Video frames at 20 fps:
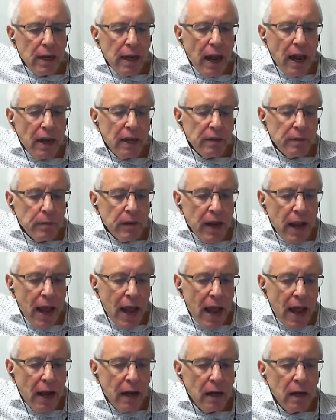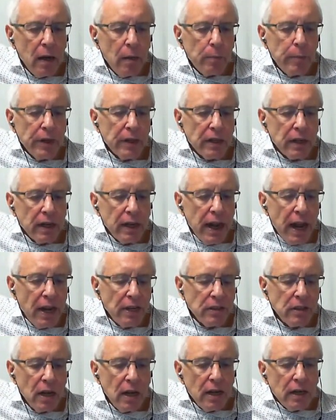and can bring a
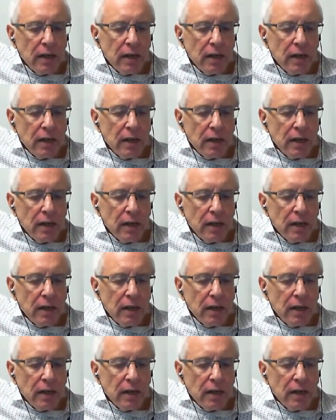case